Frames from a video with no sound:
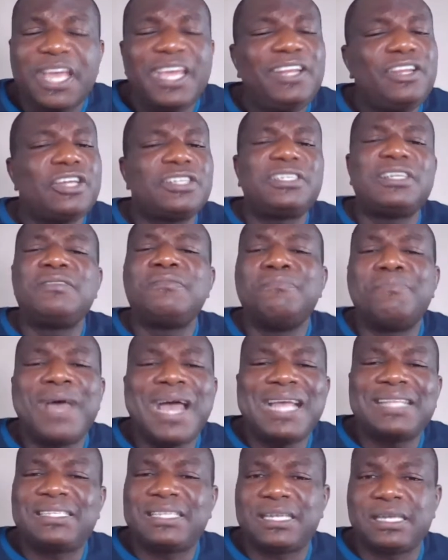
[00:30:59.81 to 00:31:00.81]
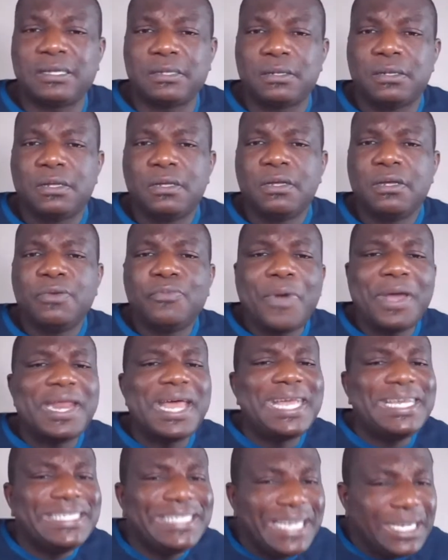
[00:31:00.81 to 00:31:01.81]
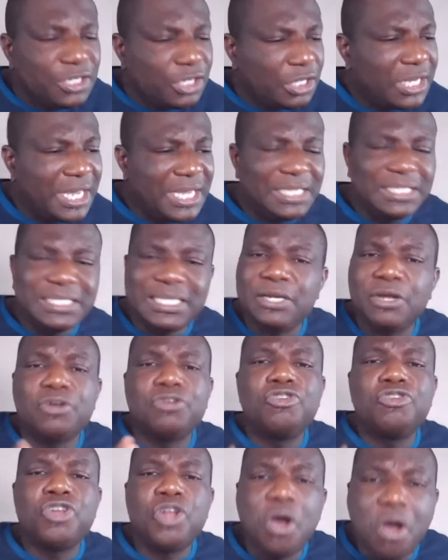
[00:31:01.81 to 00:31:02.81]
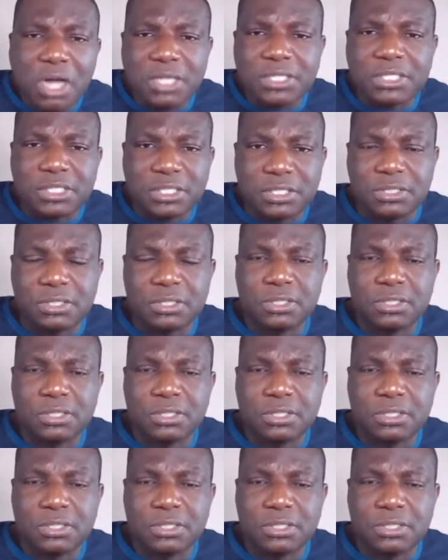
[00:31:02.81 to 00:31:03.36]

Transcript: It doesn't matter whether he's educated or not.